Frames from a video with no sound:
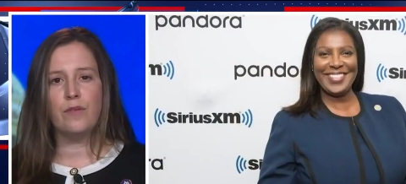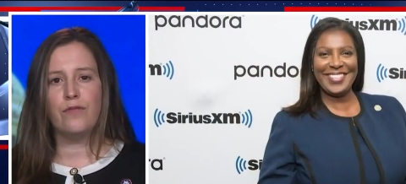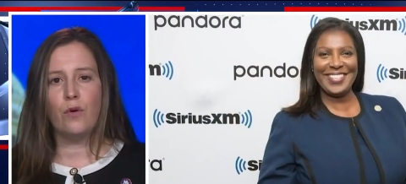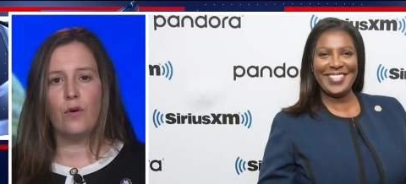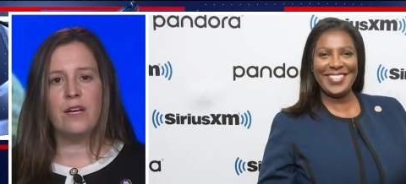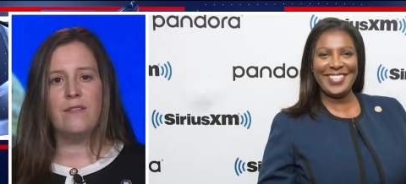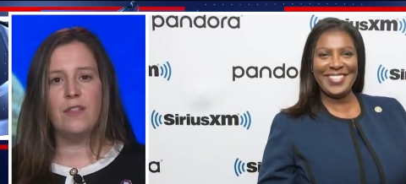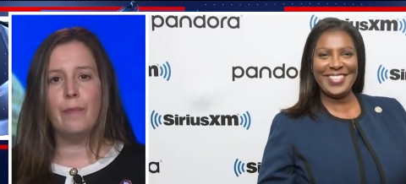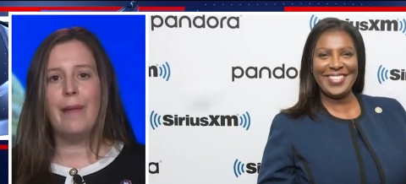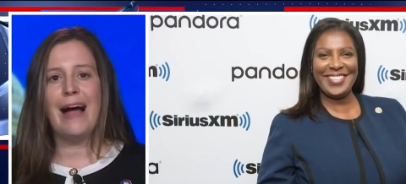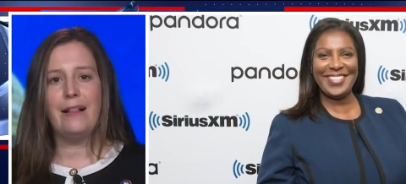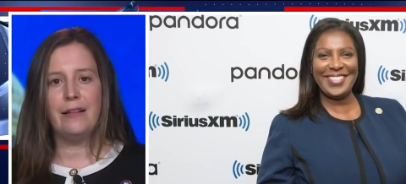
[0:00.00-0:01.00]
Speaker 1: before even
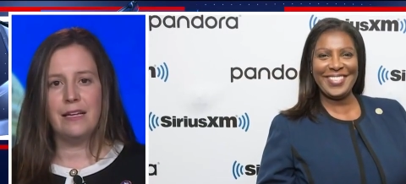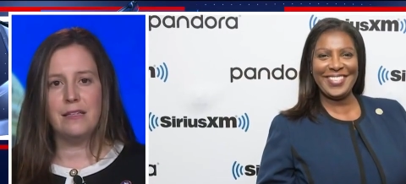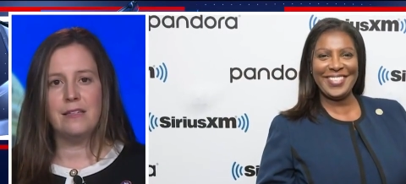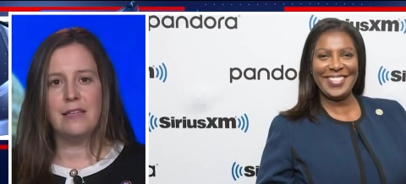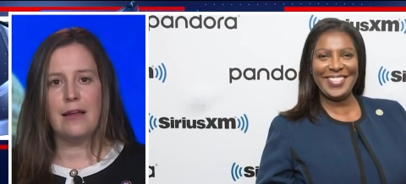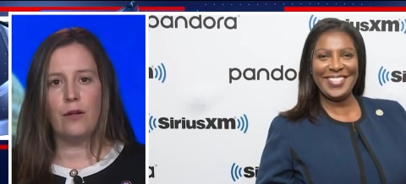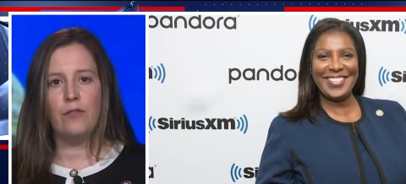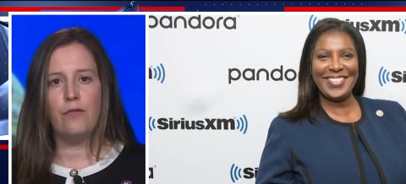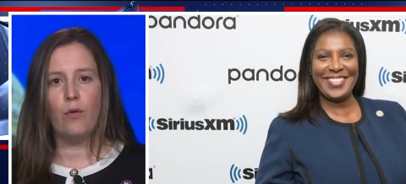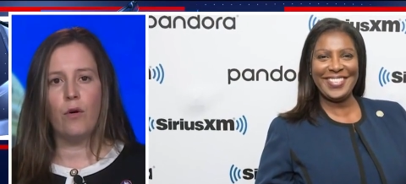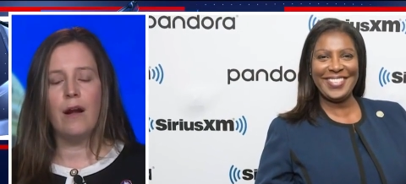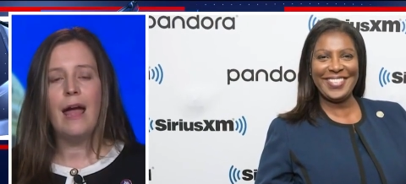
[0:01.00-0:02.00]
the ballot is settled
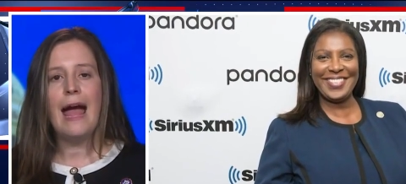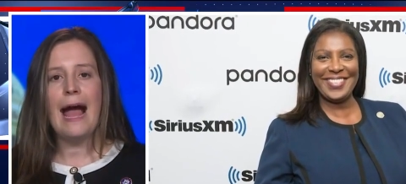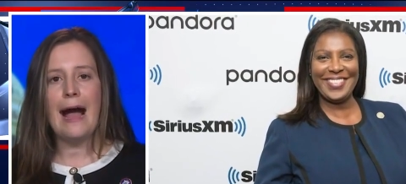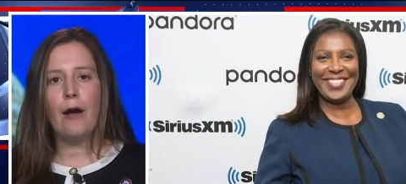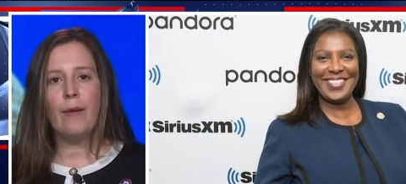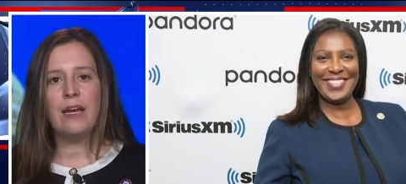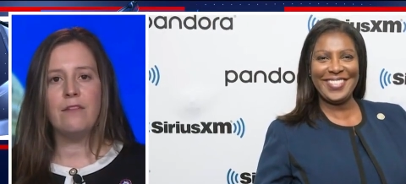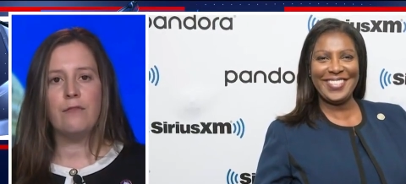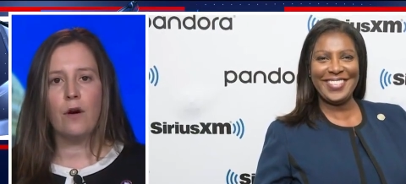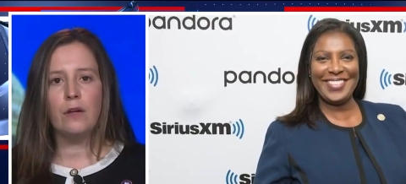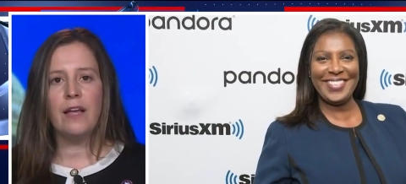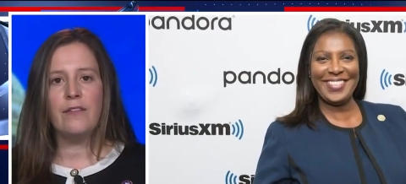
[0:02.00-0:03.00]
for how many
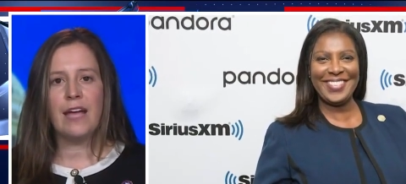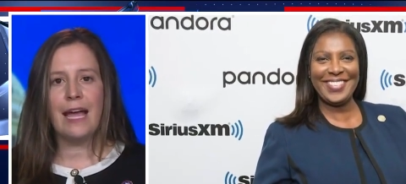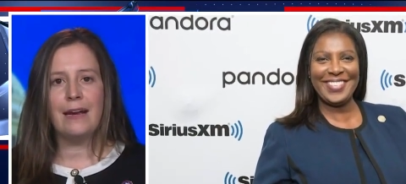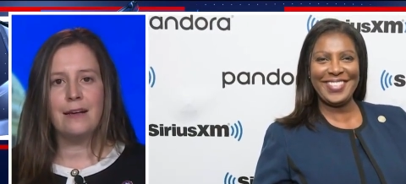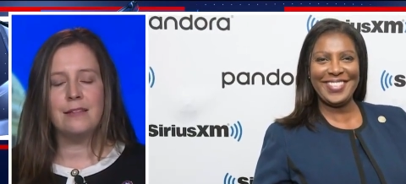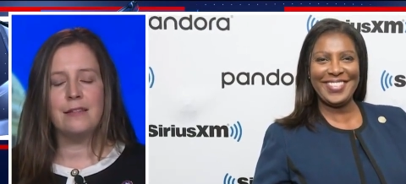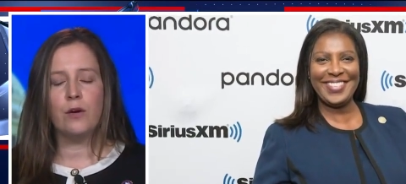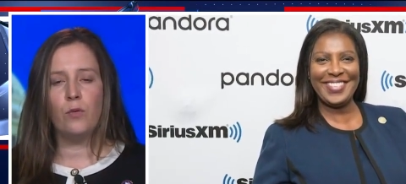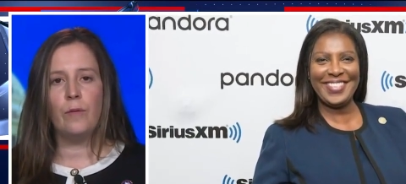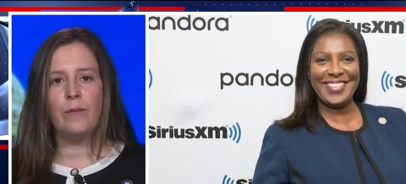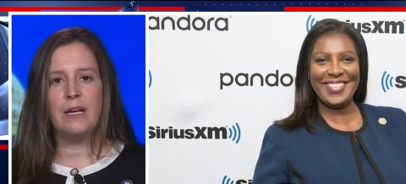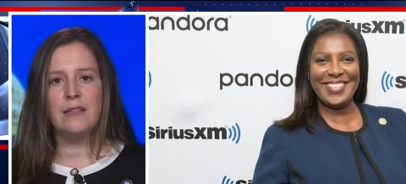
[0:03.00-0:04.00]
far left candidates there
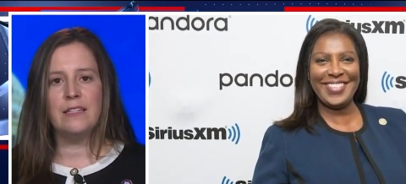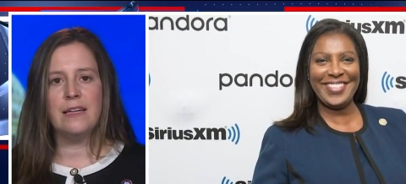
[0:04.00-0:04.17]
will be in the